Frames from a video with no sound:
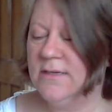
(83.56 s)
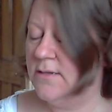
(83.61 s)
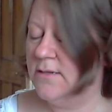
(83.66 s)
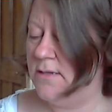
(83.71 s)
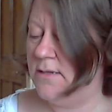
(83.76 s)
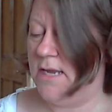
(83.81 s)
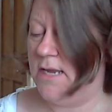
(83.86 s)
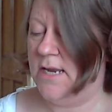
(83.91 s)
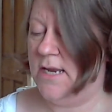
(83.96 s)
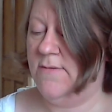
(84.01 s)

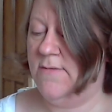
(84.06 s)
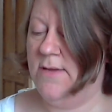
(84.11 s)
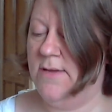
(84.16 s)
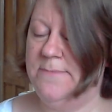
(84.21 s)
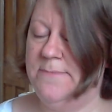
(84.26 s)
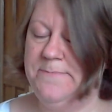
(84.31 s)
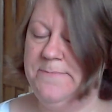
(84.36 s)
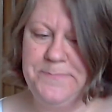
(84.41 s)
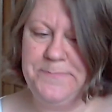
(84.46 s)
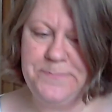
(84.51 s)
Anyway.
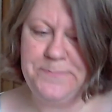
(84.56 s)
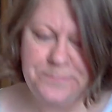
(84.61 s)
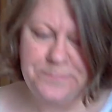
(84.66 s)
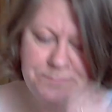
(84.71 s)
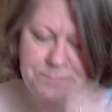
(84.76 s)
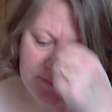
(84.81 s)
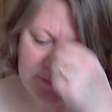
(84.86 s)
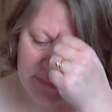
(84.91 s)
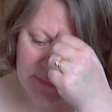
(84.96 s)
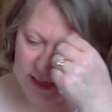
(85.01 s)

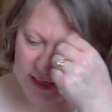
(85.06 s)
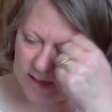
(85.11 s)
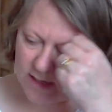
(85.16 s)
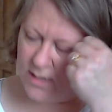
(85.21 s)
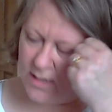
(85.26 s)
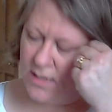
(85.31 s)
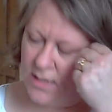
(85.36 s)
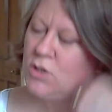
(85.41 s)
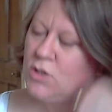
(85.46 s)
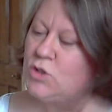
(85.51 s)

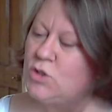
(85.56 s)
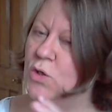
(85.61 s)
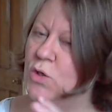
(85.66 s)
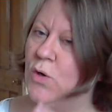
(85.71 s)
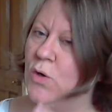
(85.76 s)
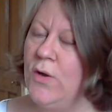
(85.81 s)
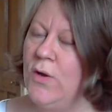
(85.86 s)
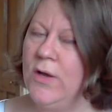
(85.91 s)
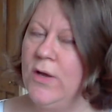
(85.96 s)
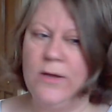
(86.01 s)

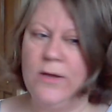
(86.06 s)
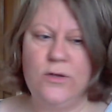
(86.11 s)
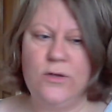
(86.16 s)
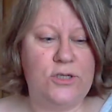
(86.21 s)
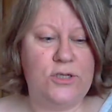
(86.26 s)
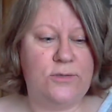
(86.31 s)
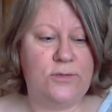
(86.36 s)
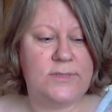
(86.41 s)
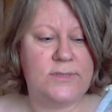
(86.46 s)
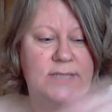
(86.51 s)
So, good
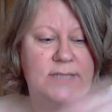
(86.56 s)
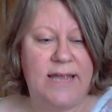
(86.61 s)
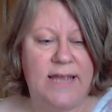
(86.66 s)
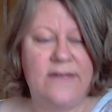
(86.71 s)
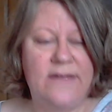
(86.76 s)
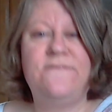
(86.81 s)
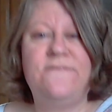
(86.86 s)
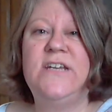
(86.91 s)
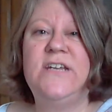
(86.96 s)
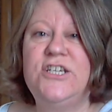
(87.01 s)
news, I
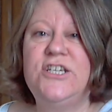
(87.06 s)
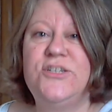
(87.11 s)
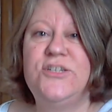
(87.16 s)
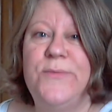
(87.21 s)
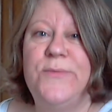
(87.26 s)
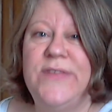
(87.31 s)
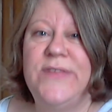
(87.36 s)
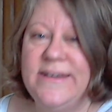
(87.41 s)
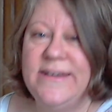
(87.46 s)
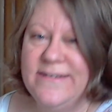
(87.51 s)
have finished
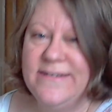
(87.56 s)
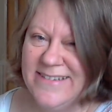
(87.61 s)
something.